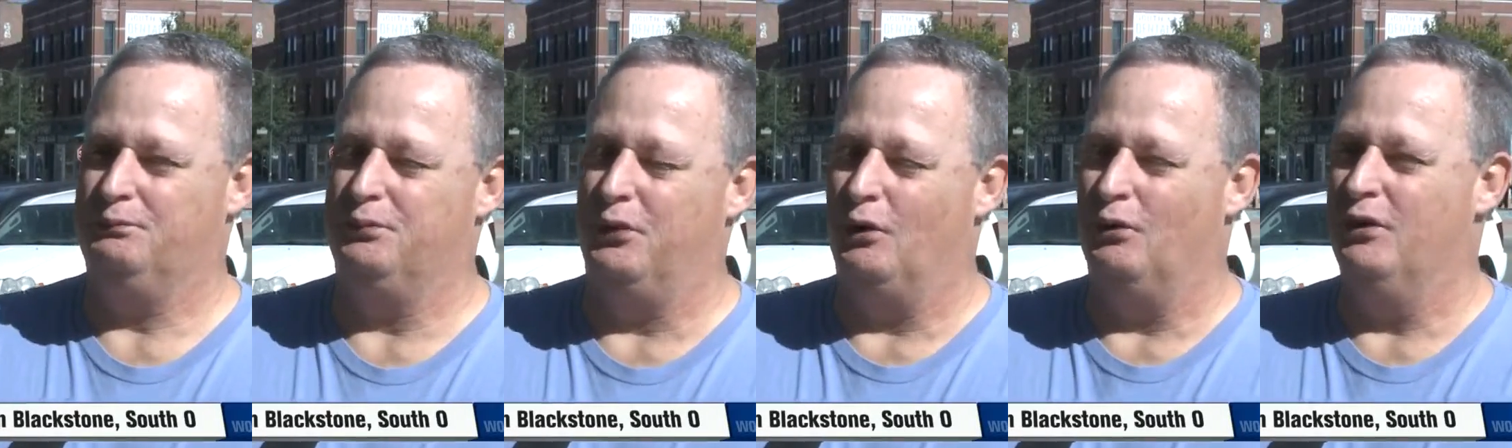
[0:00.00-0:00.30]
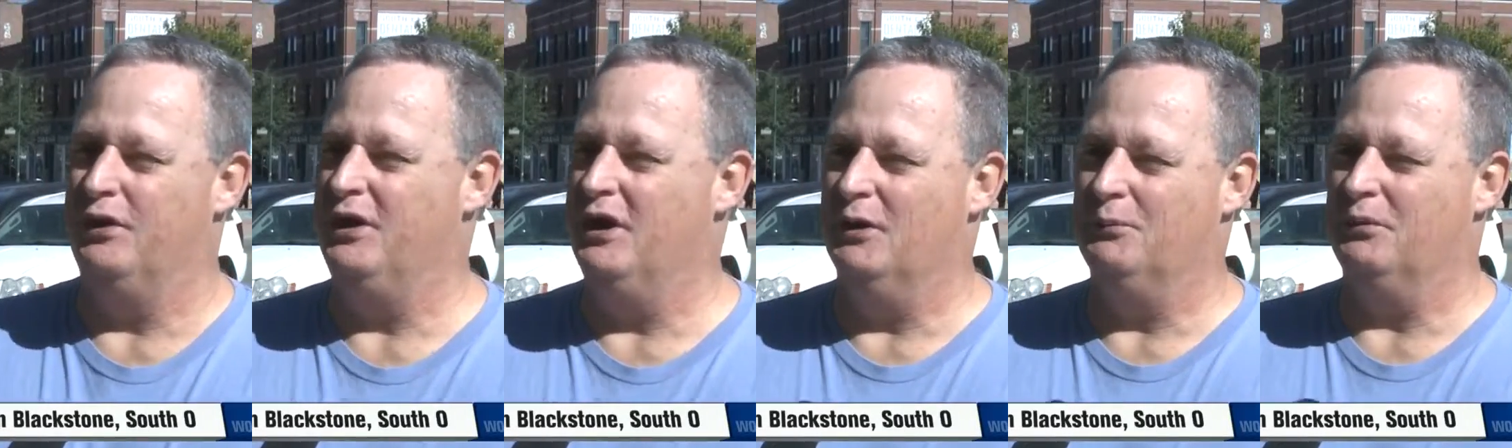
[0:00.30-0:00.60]

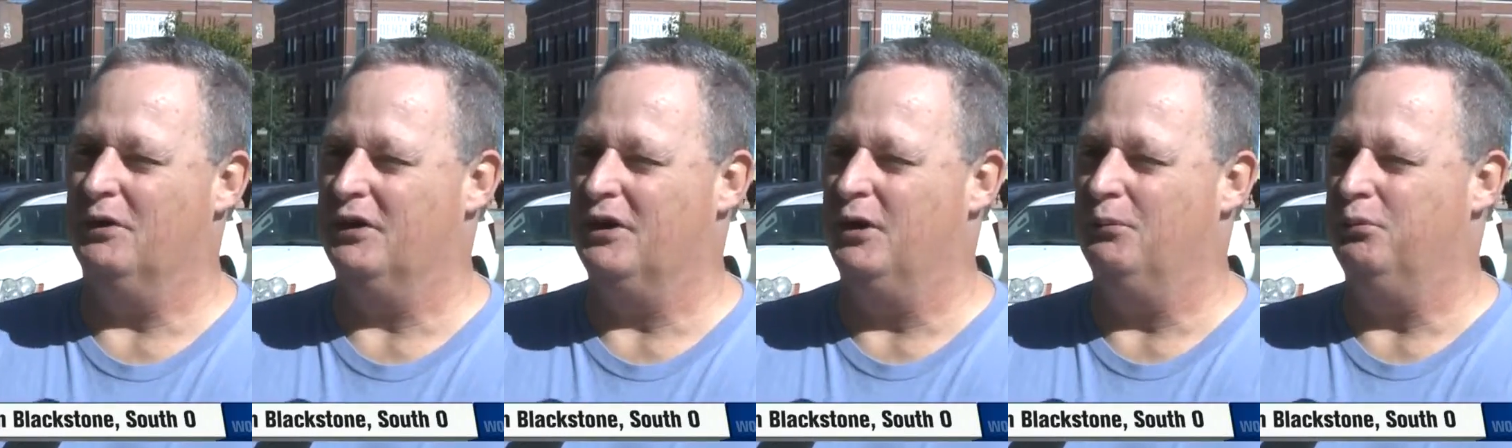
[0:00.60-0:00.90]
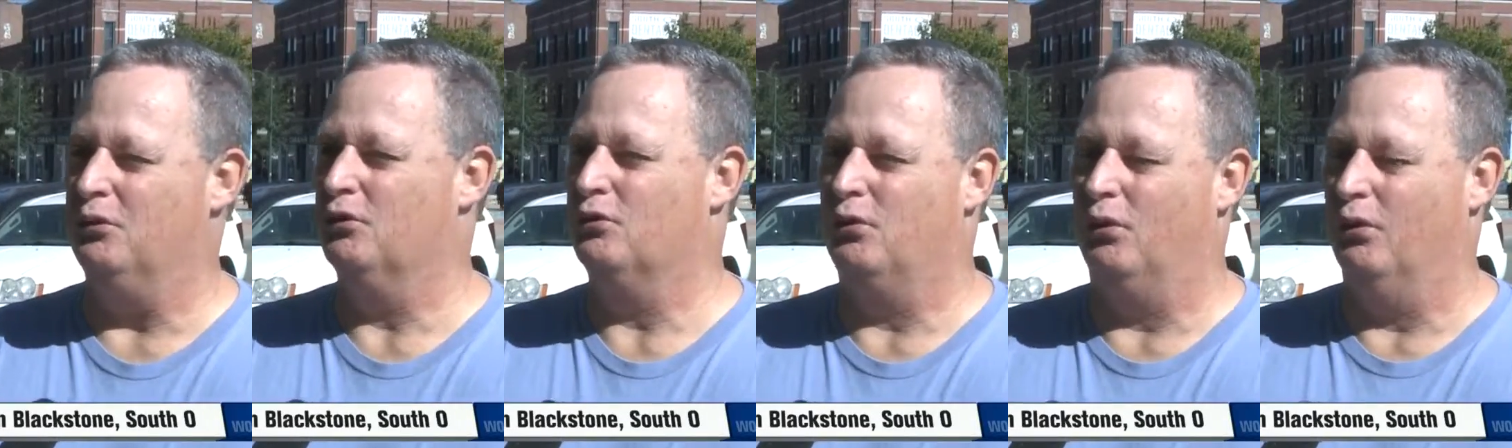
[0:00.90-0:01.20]
pony up a
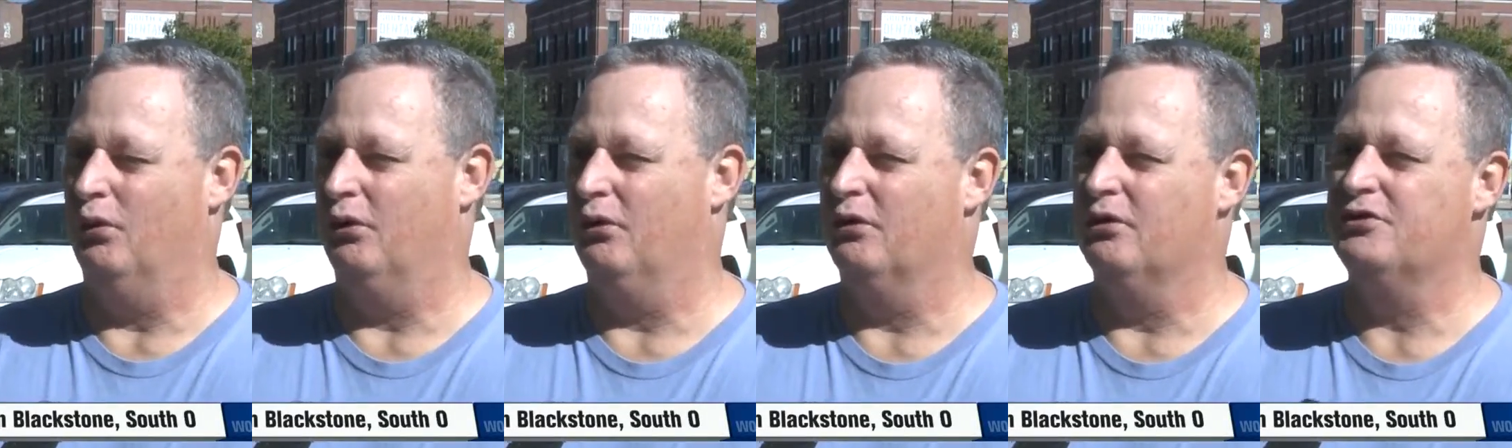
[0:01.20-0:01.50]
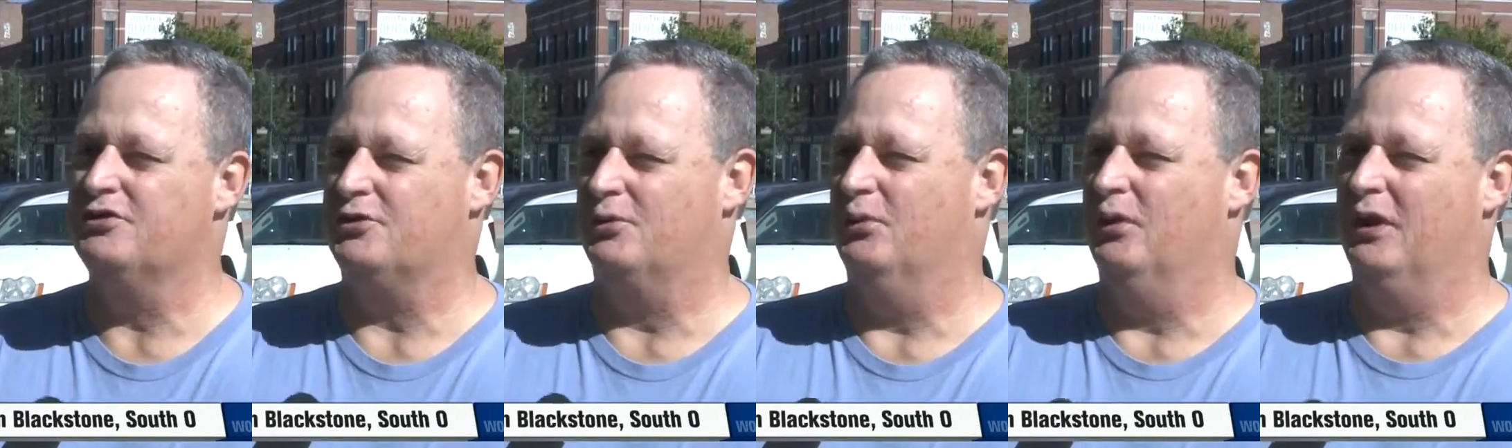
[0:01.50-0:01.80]
couple
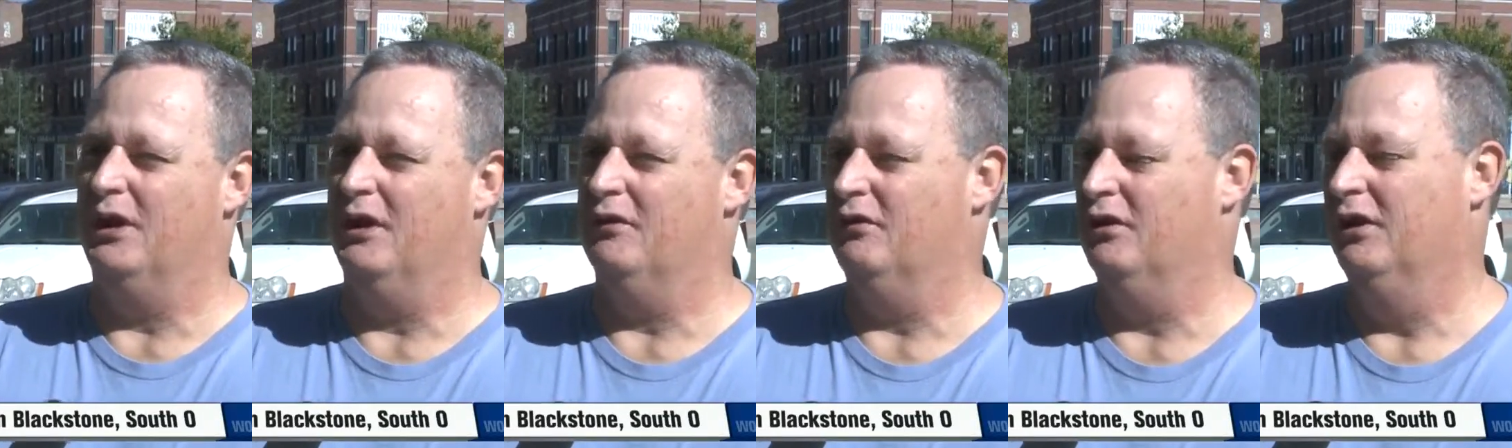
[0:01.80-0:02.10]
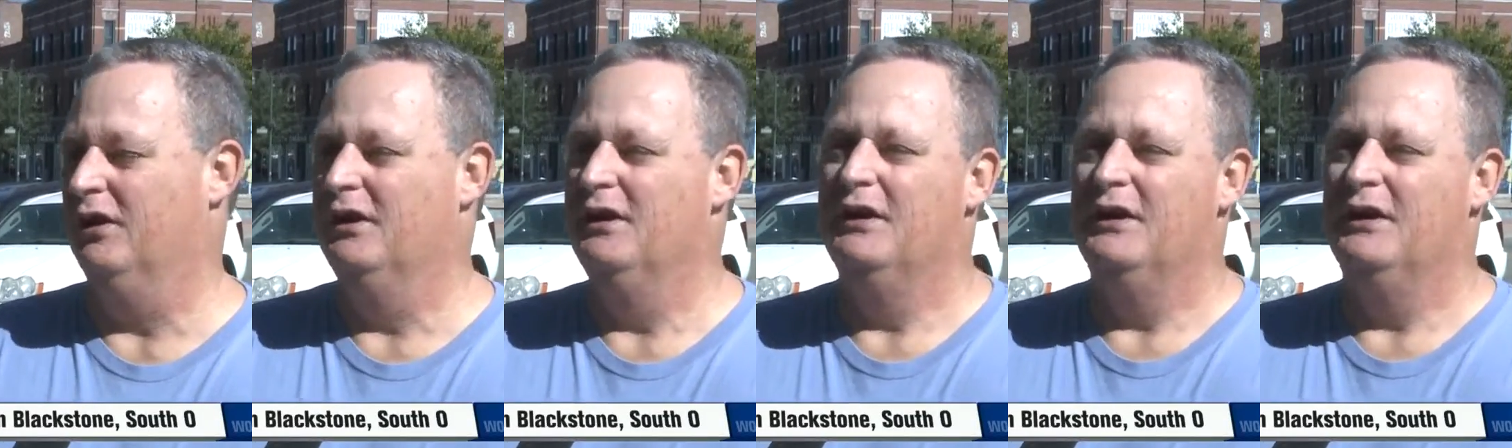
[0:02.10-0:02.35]
quarters or whatever.